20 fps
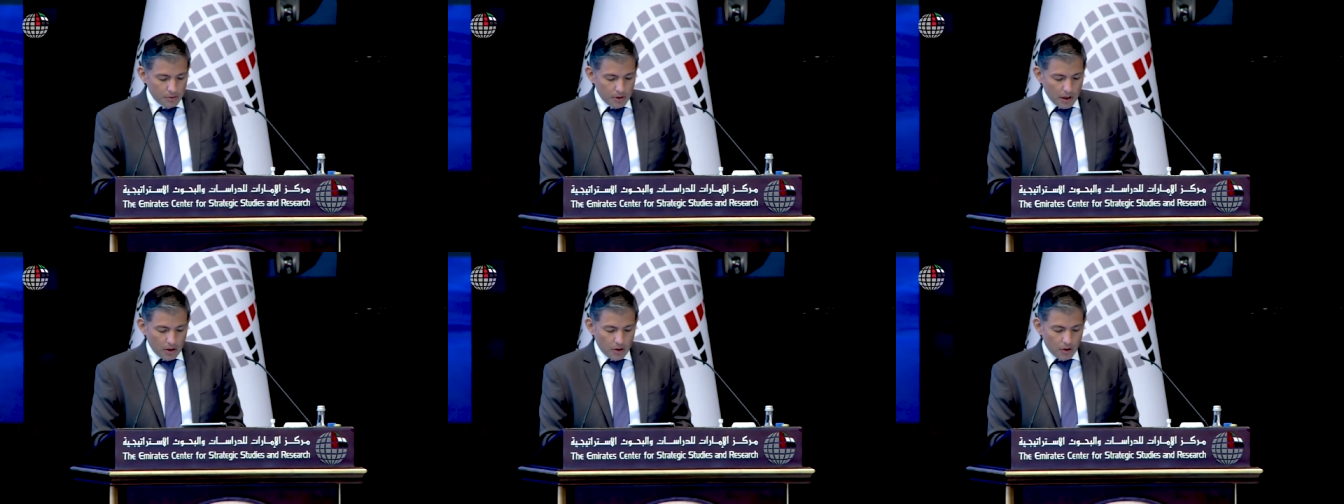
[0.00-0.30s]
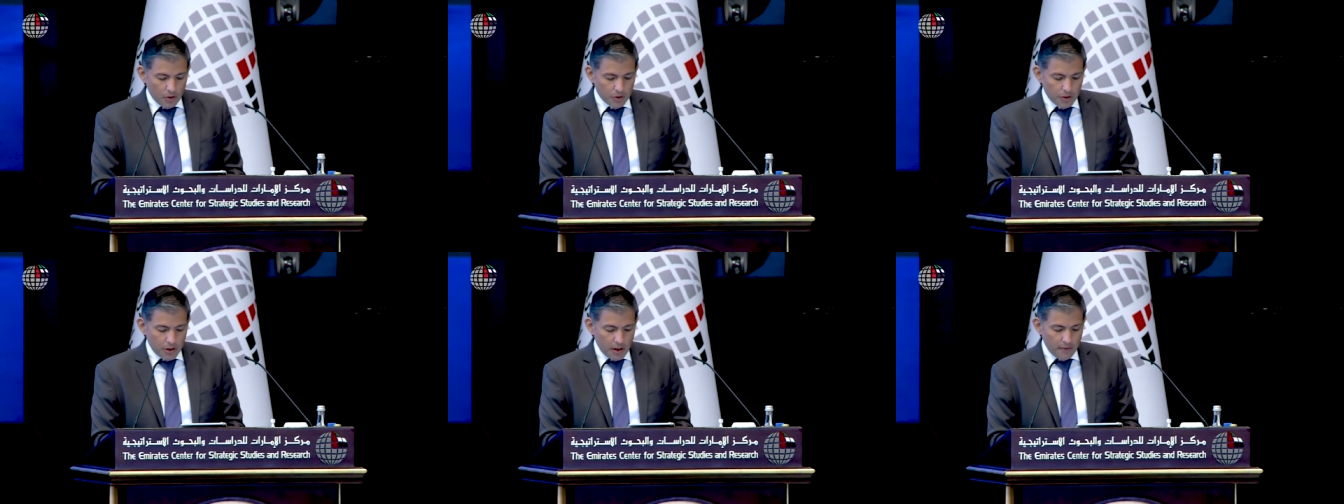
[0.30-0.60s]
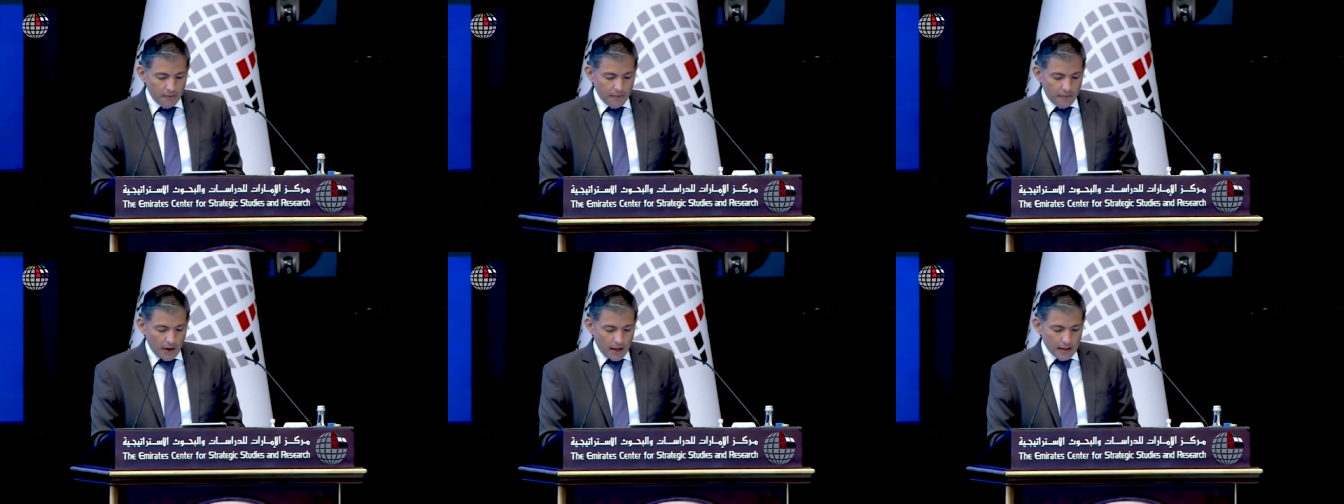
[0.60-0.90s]
the country
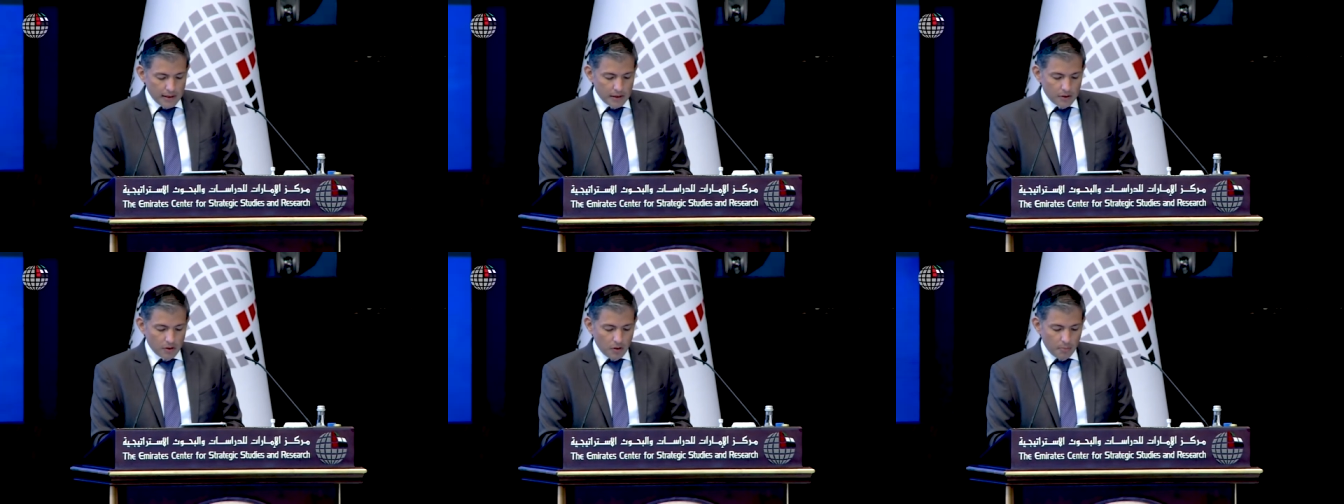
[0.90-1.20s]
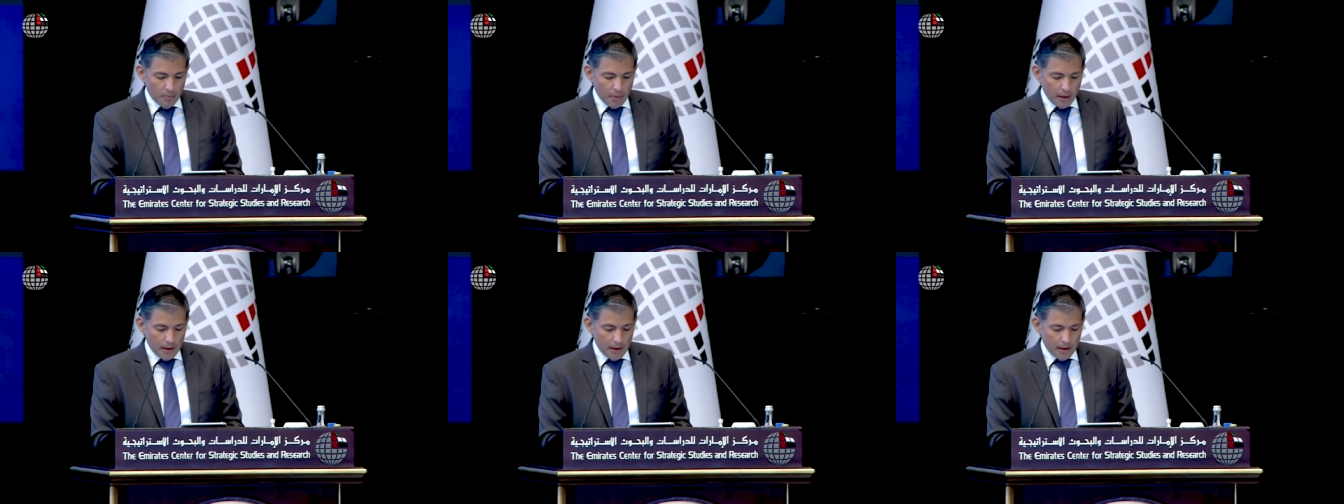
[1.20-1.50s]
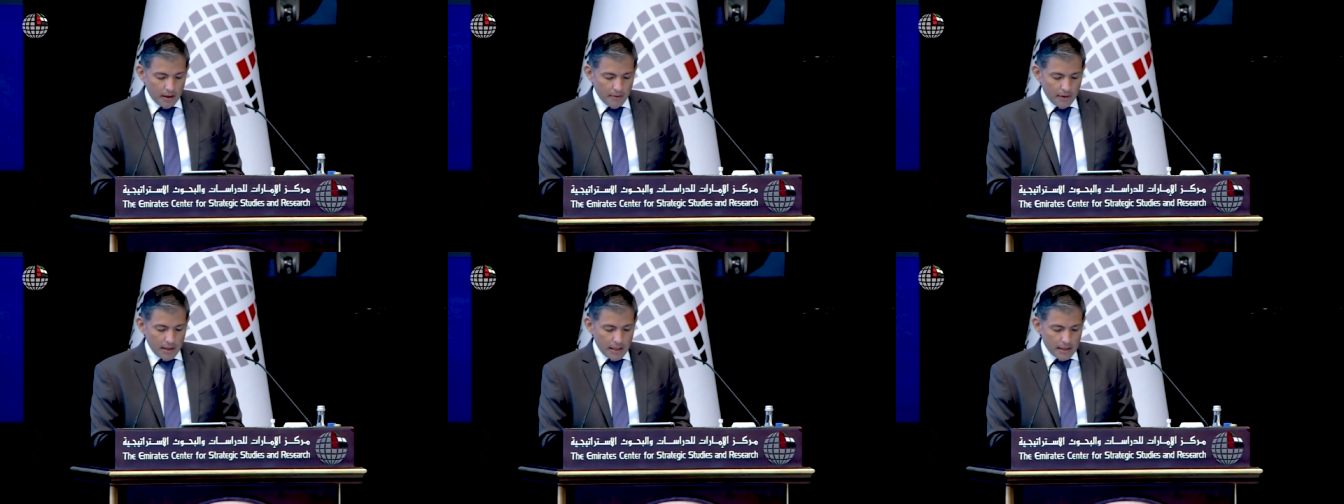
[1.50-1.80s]
faces
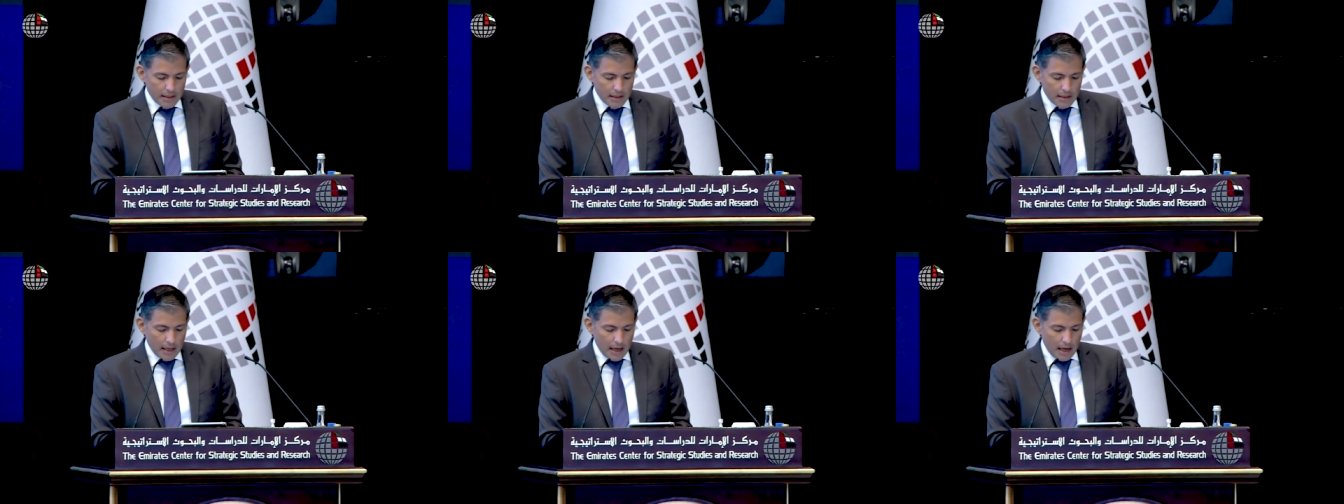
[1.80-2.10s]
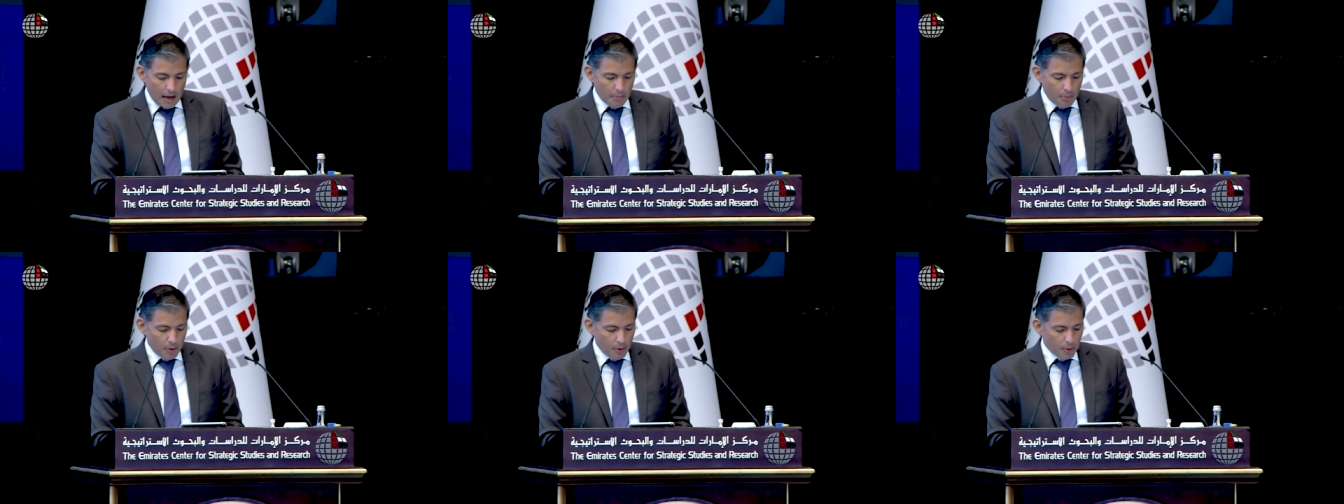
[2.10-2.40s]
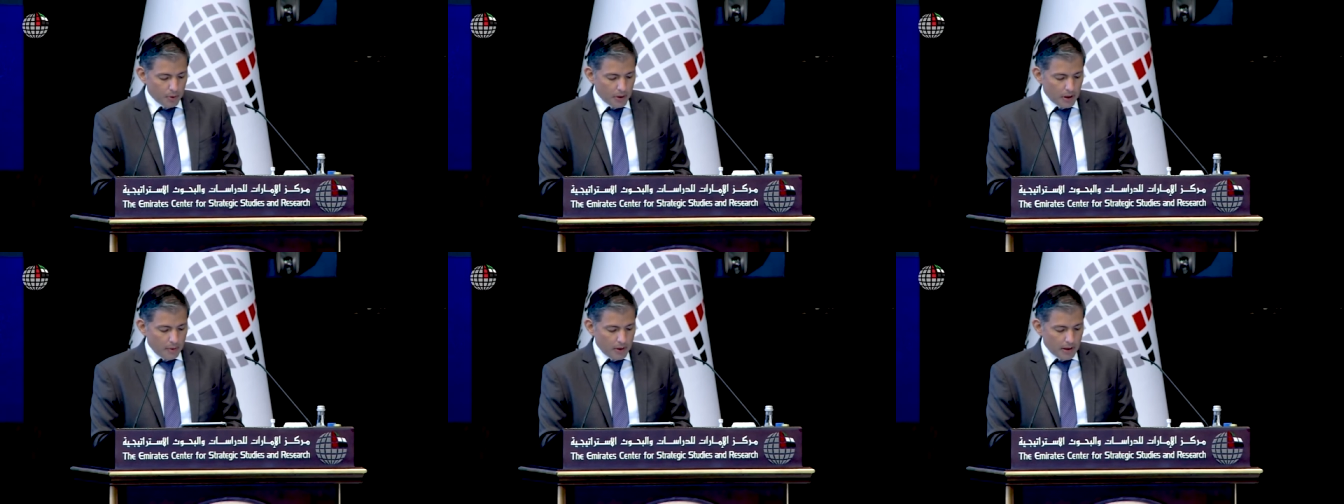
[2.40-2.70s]
competitiveness and
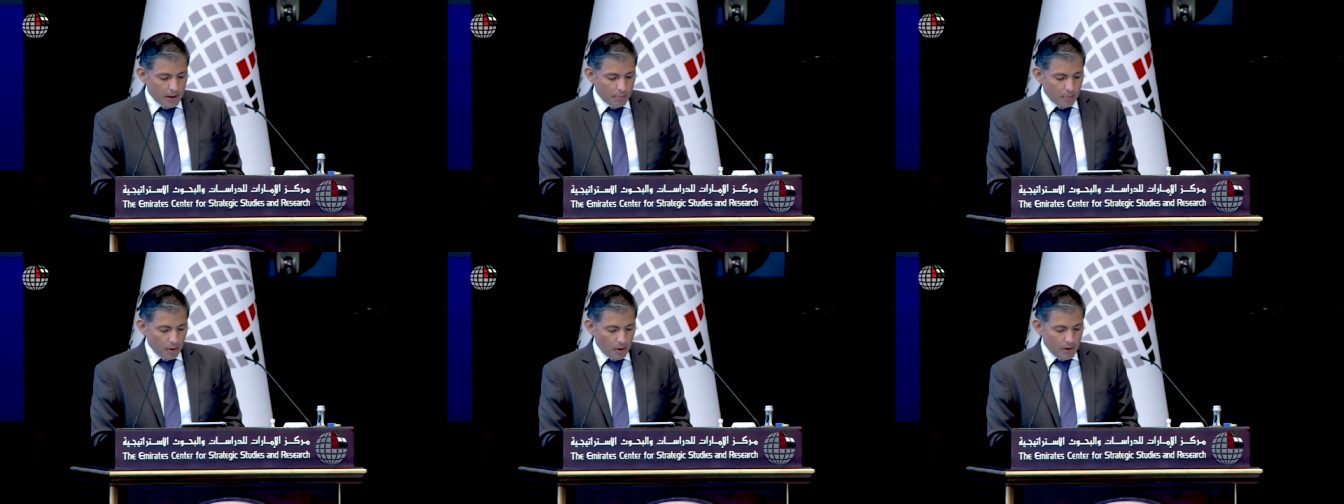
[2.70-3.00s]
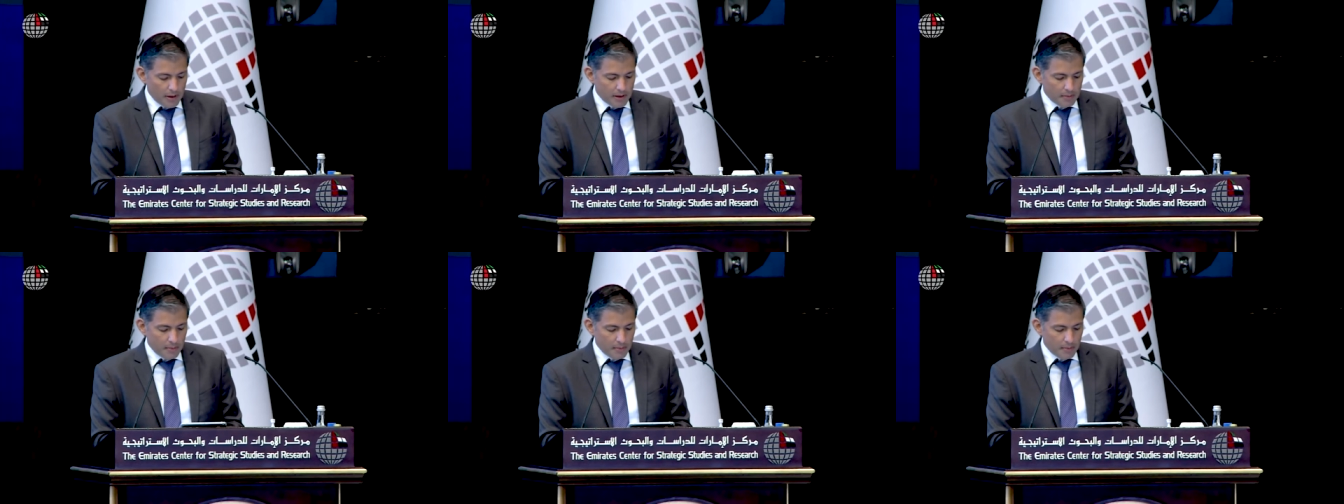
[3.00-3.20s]
productivity problems